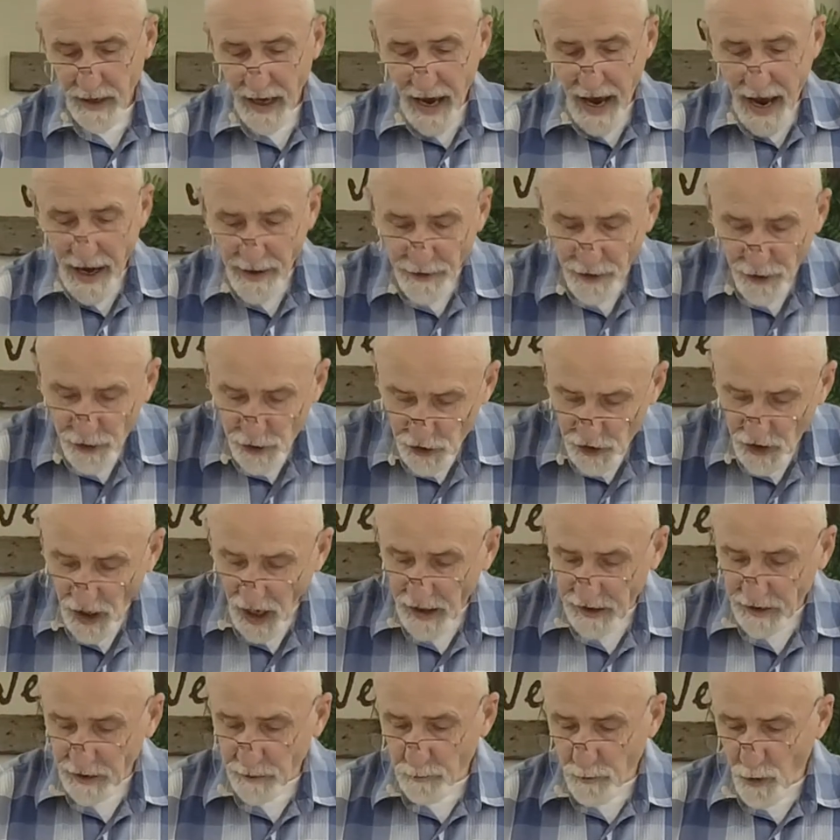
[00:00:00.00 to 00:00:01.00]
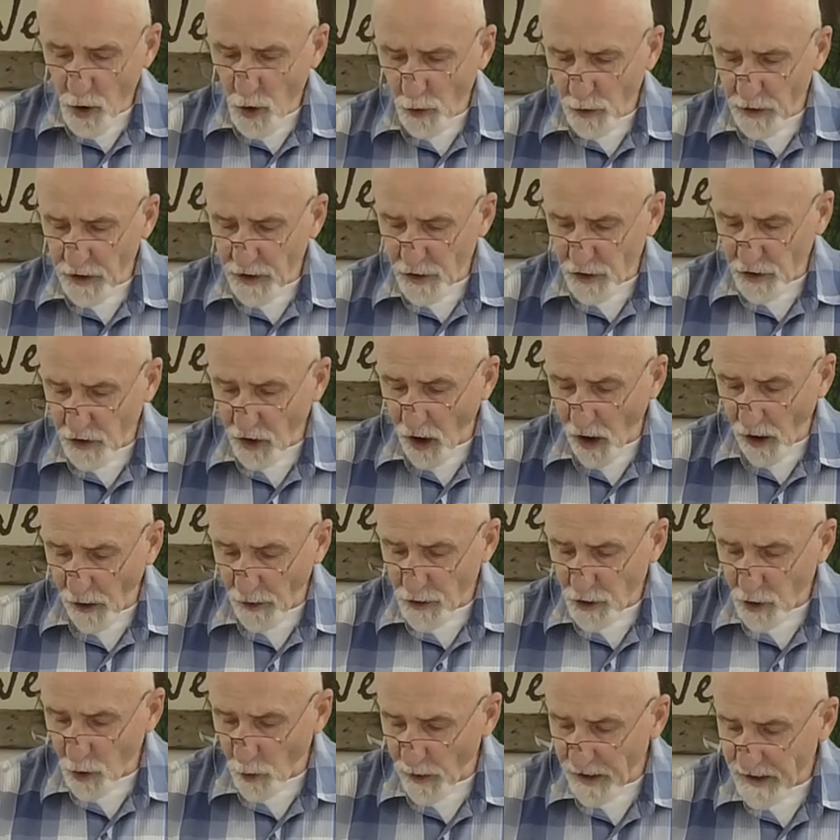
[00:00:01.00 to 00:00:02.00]
and the sun and moon and
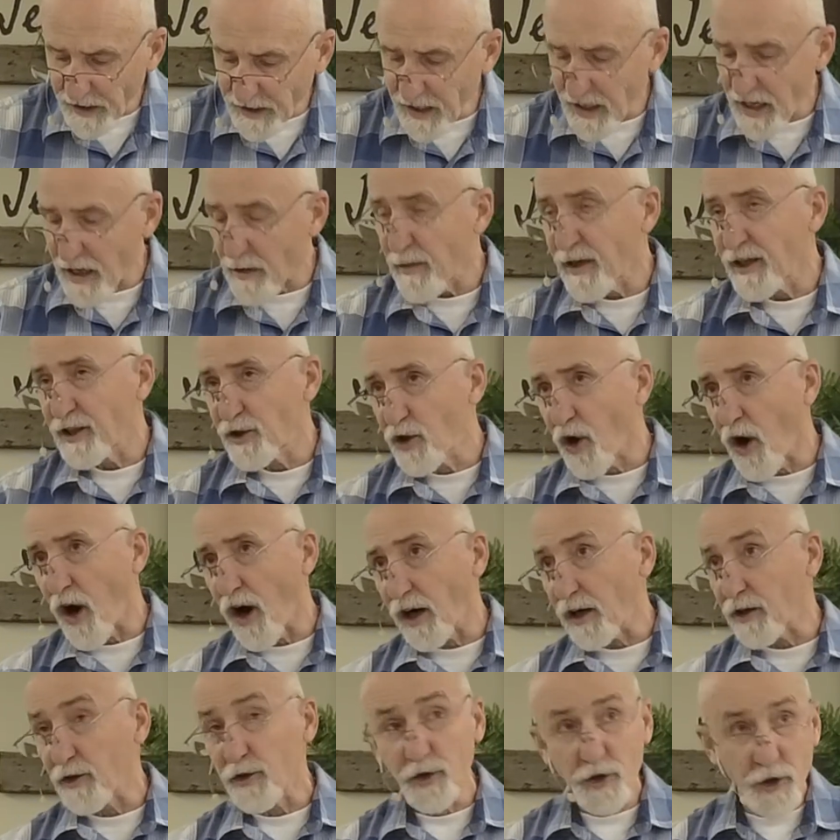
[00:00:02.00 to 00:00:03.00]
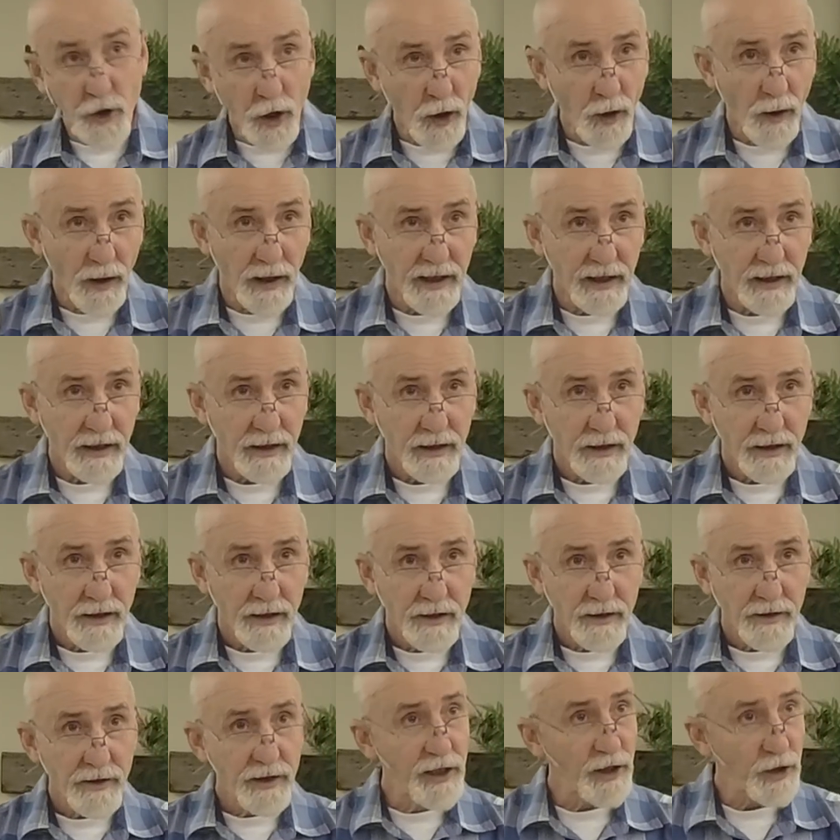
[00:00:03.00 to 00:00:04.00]
stars going dim and dark during
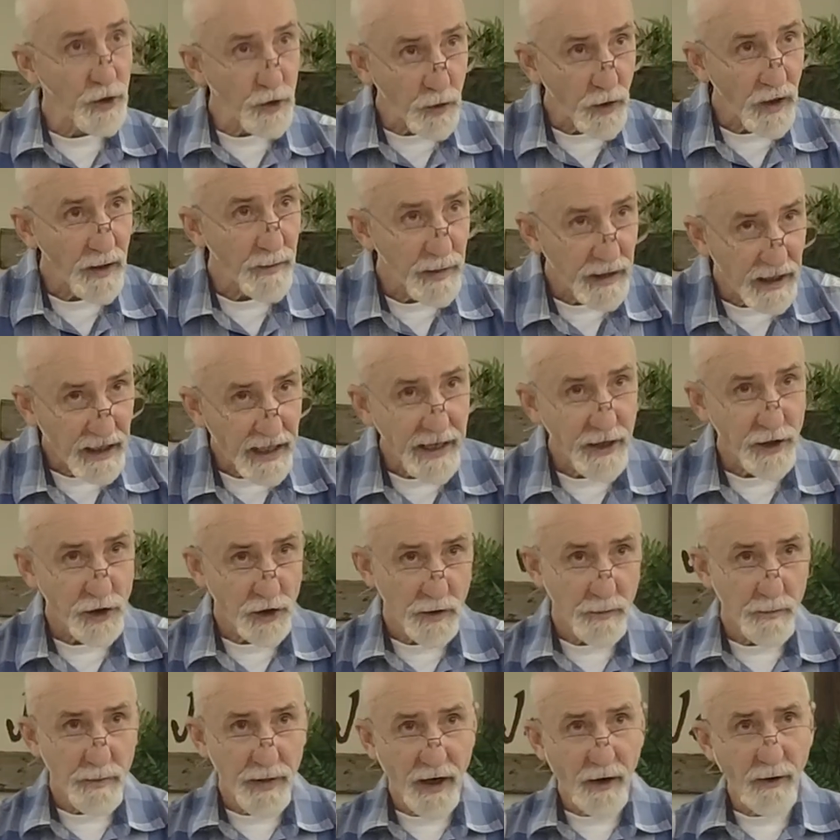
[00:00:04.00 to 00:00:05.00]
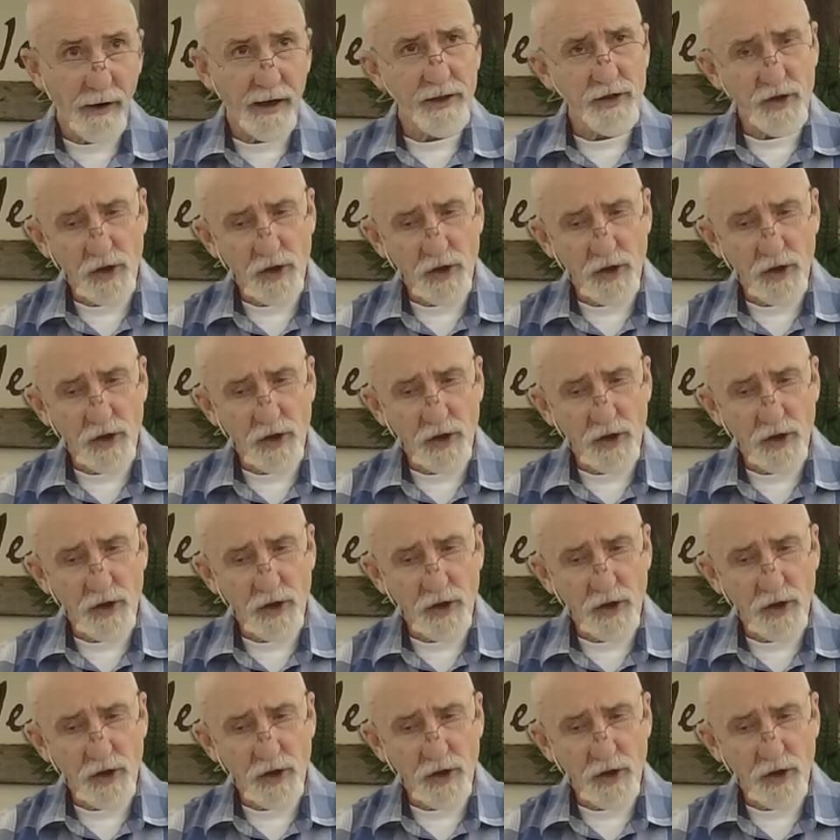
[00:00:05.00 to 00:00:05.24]
the tribulation period.